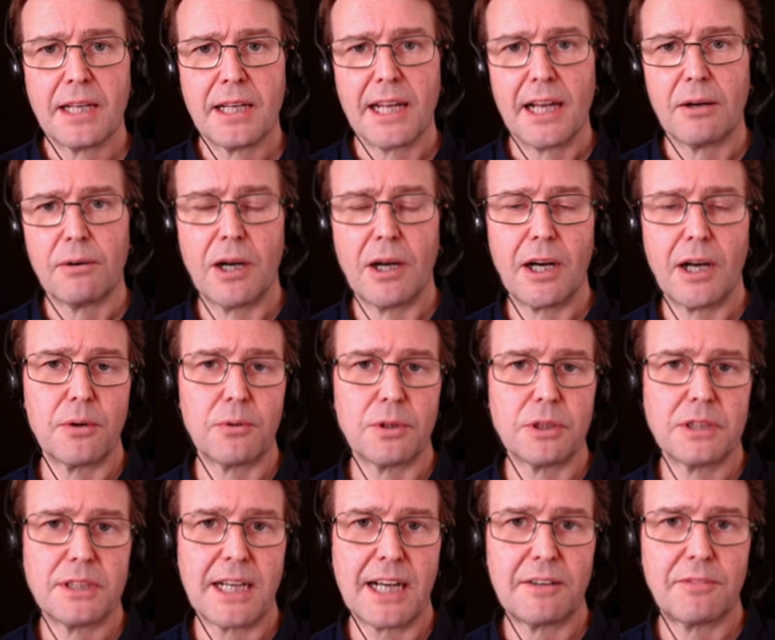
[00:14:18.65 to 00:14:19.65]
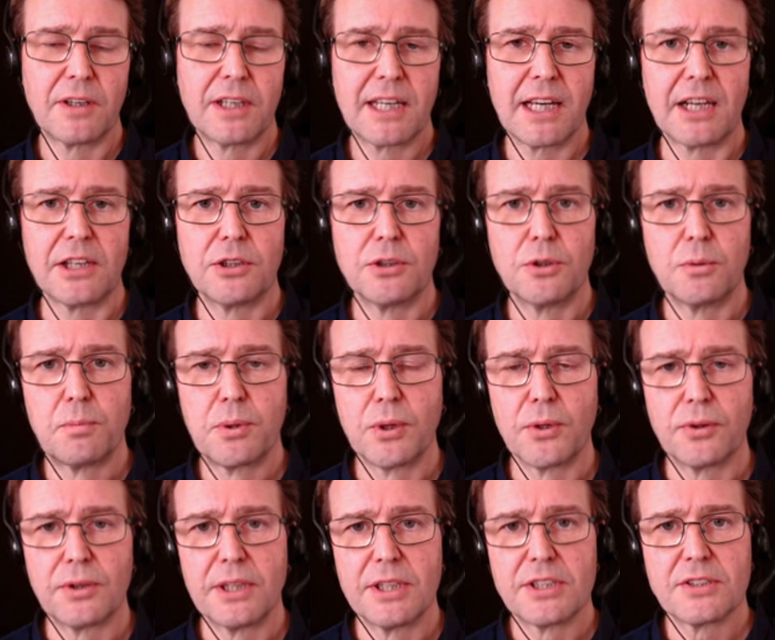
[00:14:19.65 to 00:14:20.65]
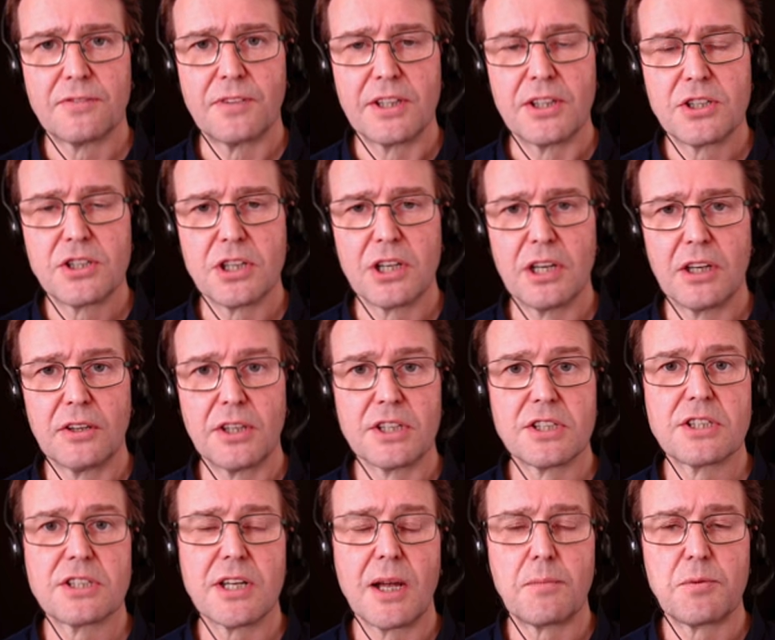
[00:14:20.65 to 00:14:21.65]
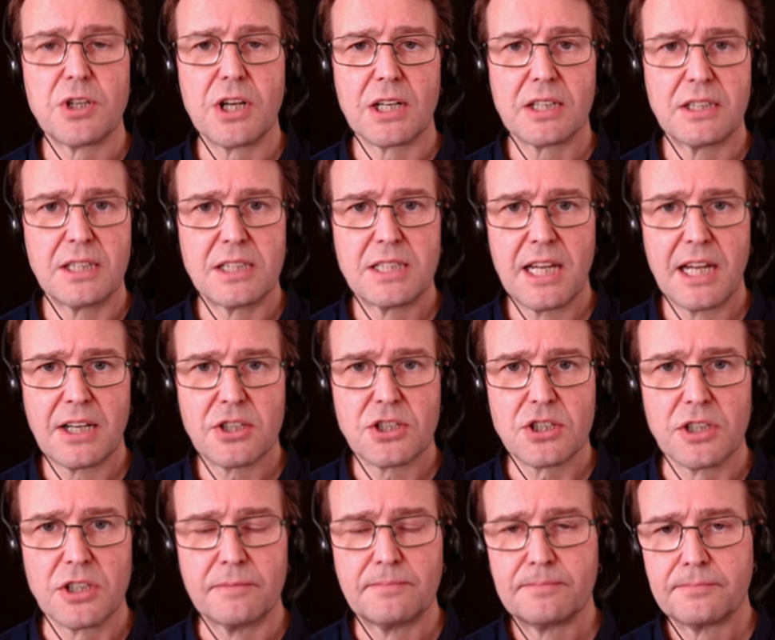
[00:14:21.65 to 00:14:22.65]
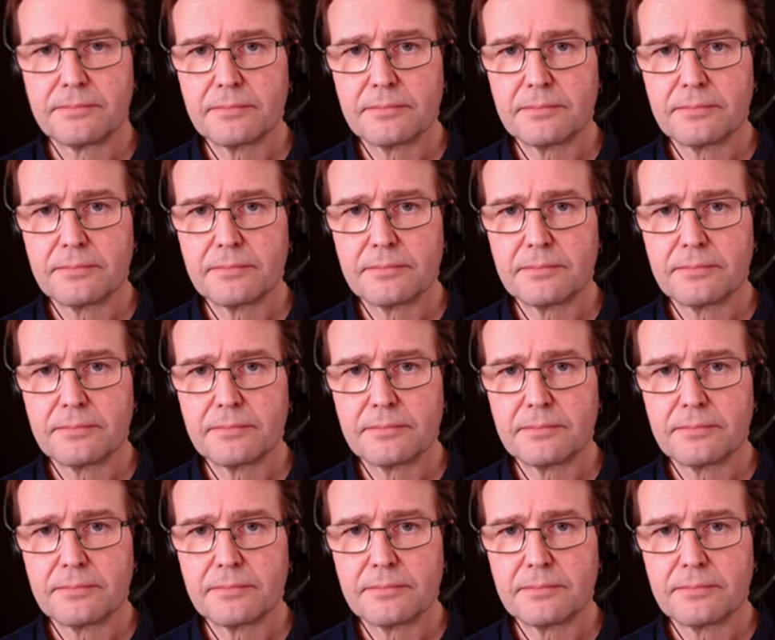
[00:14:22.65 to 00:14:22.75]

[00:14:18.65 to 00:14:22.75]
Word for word: Now, I would advocate you put this feature, the subject detection,